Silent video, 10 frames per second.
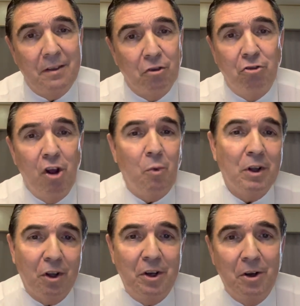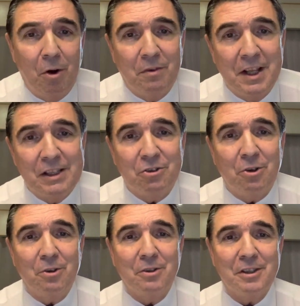there's no one looking over their
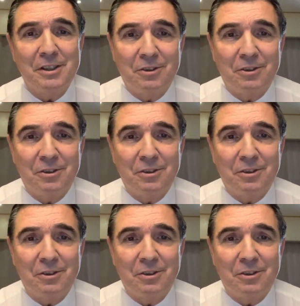shoulder